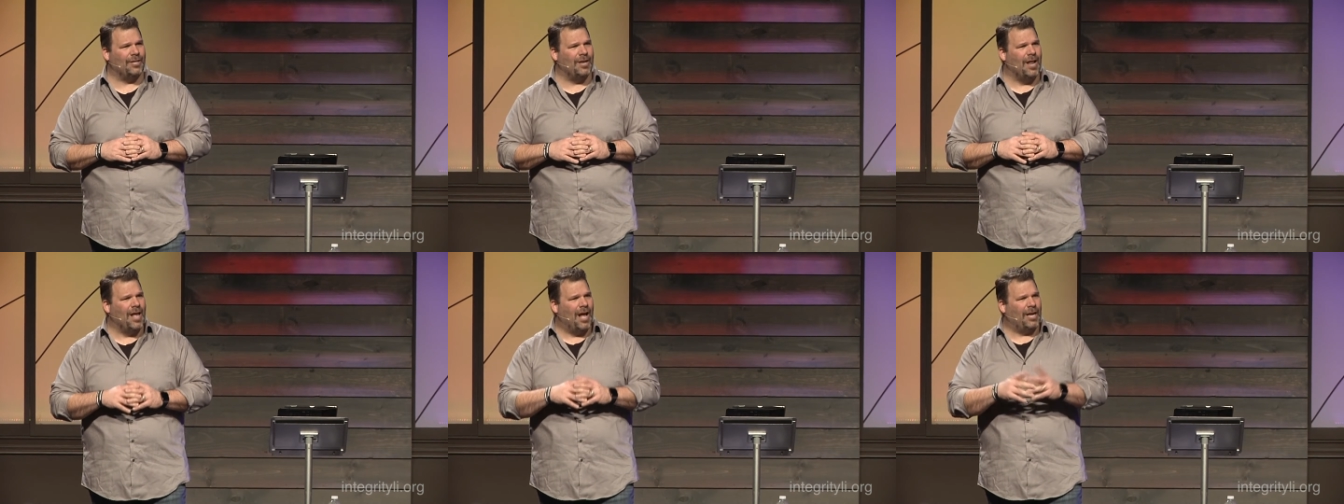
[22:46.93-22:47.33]

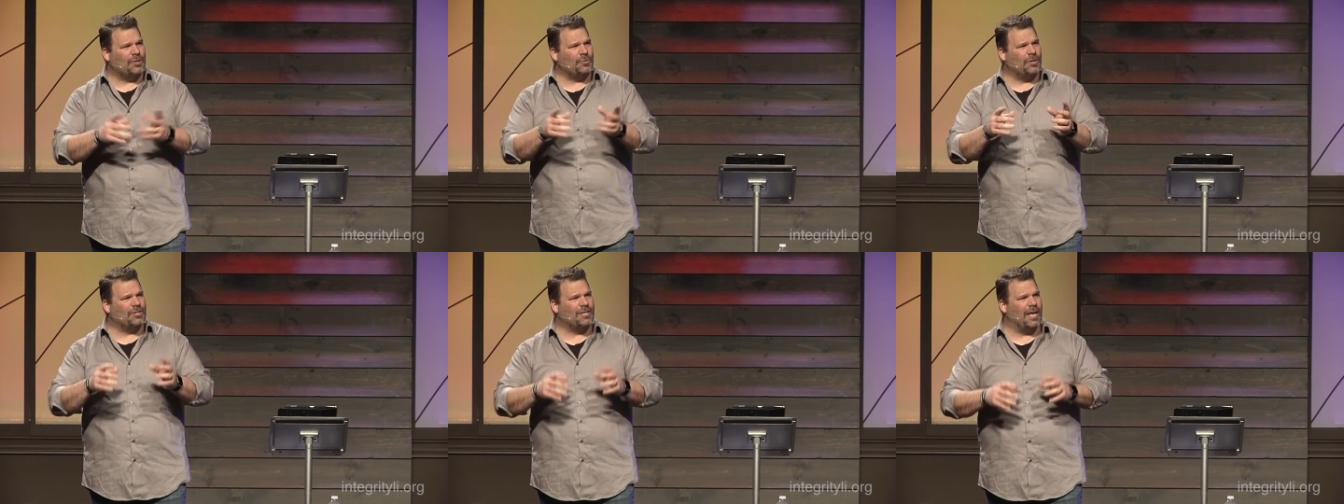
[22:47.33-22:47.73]
And I
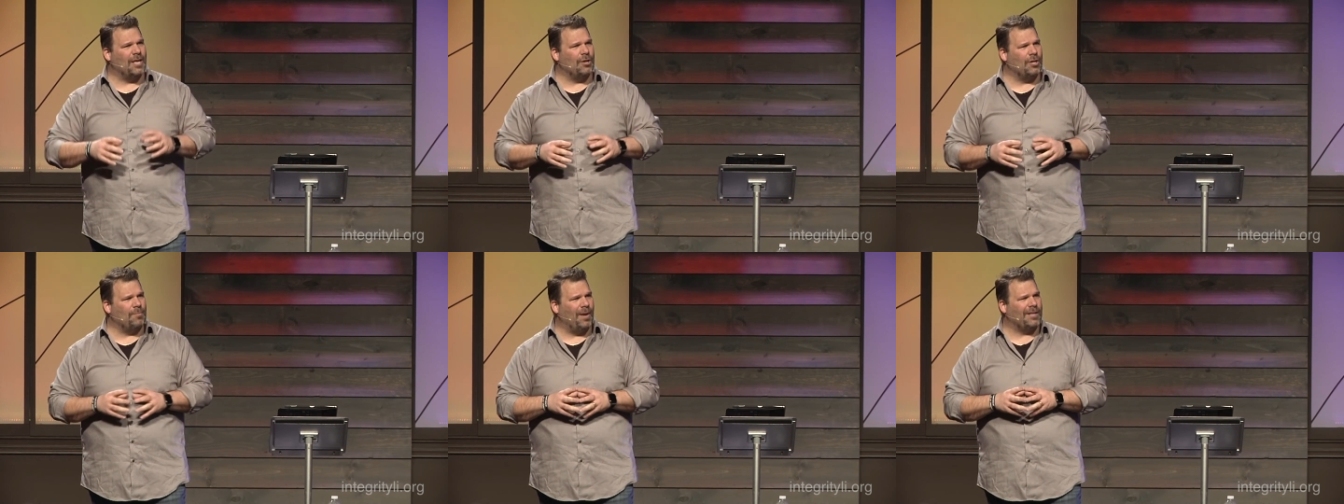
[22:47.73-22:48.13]
just want to say, you
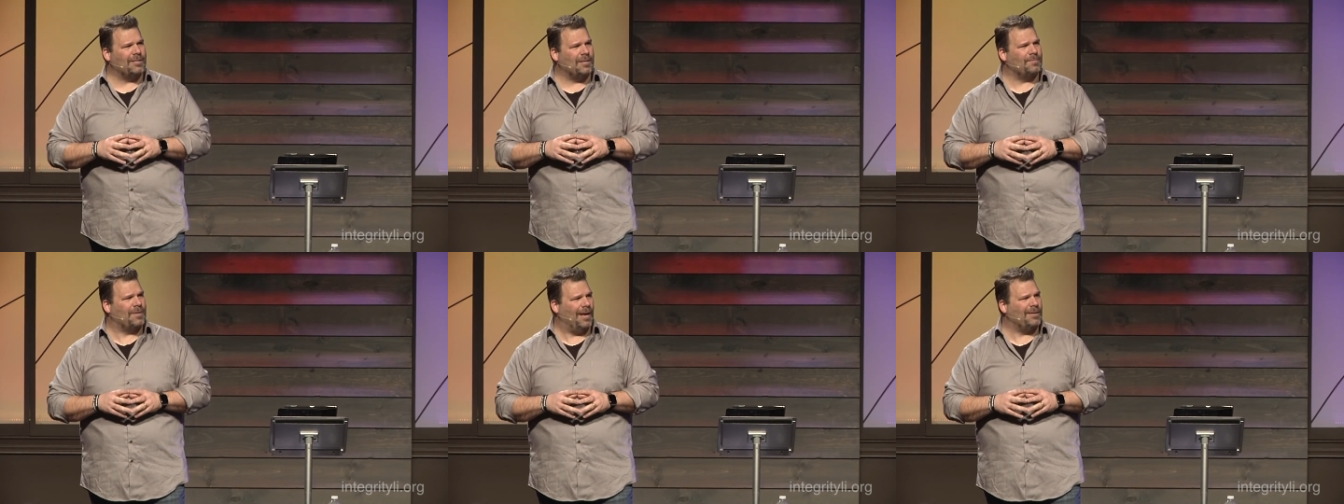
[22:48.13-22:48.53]
know, you might
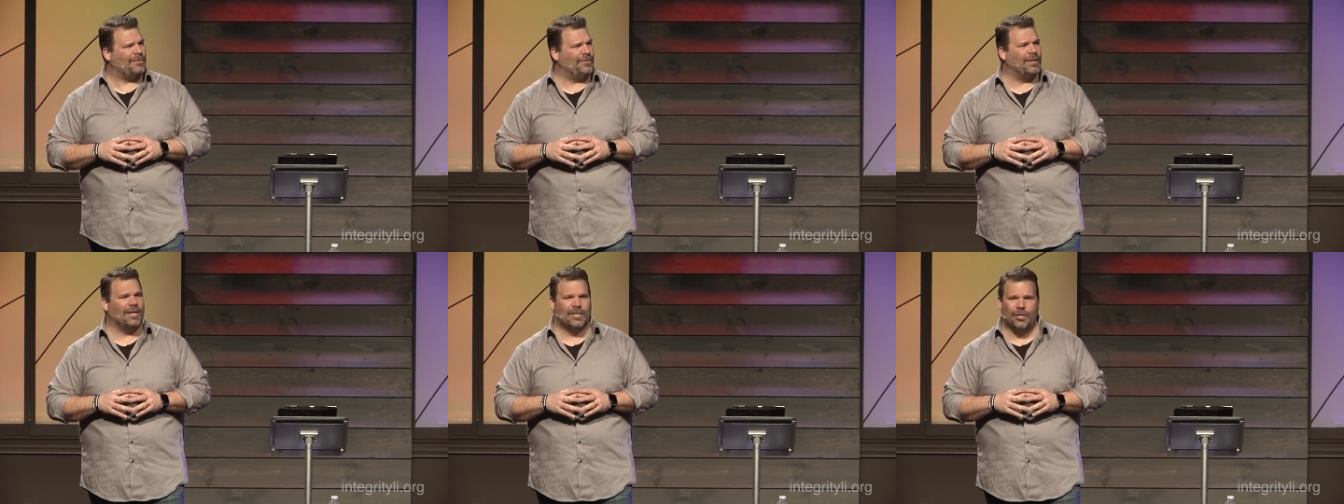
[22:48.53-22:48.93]
sometimes
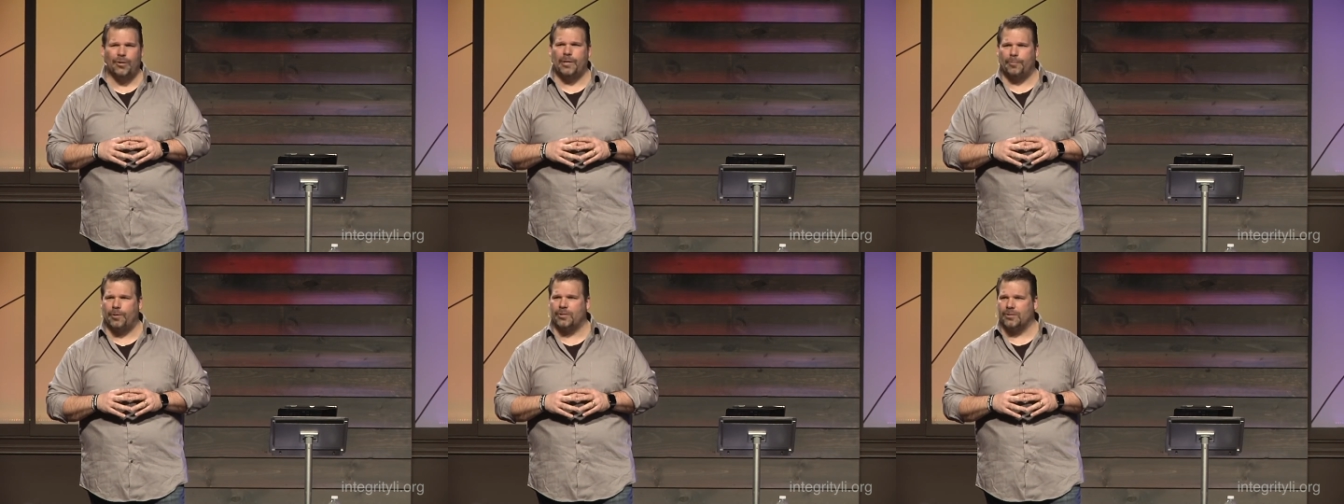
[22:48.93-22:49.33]
feel like you're
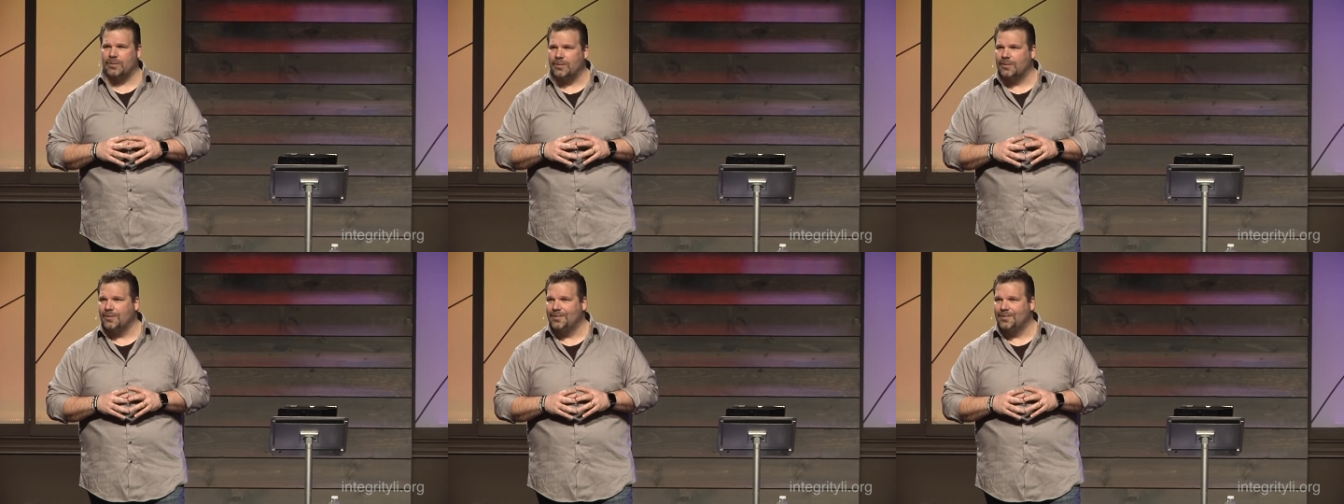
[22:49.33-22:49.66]
in a prison.